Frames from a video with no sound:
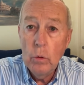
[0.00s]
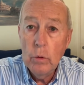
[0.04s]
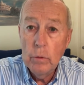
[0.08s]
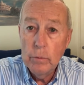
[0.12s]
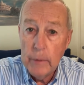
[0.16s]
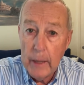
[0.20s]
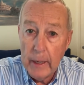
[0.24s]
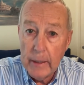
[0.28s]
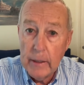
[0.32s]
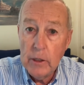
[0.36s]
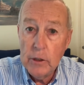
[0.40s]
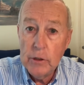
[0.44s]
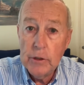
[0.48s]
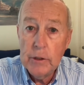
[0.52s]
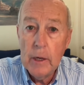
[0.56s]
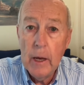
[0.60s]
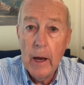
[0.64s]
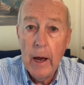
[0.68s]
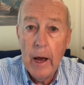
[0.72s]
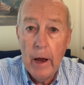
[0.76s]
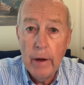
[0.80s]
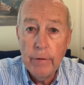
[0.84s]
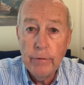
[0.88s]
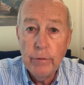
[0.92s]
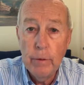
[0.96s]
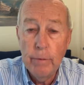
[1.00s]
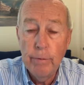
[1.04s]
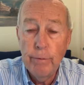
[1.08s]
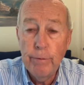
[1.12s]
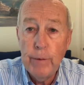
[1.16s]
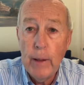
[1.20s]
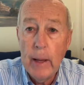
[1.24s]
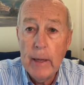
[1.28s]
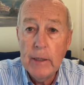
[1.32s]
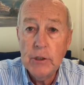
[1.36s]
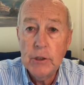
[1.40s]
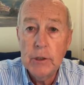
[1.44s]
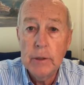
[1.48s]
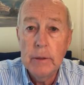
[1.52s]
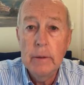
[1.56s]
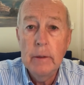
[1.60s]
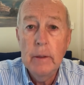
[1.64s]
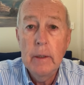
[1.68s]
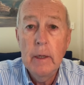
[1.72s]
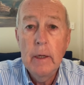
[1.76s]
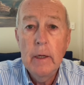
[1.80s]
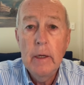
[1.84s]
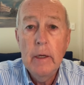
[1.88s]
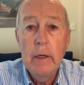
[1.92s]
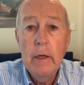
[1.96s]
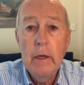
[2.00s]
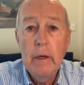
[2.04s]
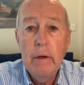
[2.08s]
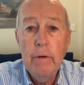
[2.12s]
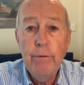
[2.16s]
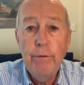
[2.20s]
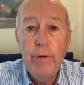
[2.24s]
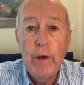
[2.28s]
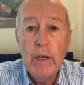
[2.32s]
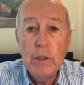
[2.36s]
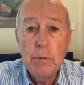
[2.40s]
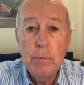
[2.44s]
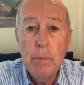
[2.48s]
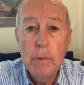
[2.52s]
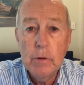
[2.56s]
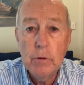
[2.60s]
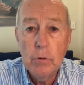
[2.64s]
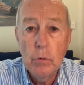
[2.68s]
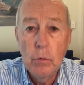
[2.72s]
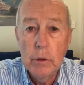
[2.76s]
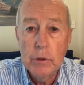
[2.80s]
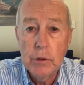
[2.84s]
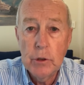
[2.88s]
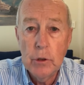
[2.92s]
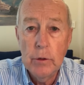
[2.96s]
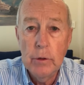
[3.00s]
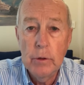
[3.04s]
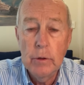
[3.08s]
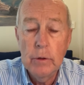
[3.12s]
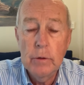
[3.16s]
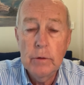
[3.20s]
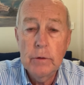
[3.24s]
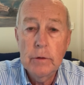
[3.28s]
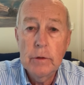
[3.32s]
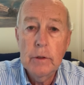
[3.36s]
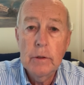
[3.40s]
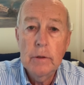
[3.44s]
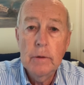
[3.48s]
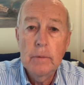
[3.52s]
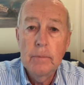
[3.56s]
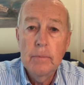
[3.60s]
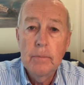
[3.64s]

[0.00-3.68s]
that is, after inflation, investment returns.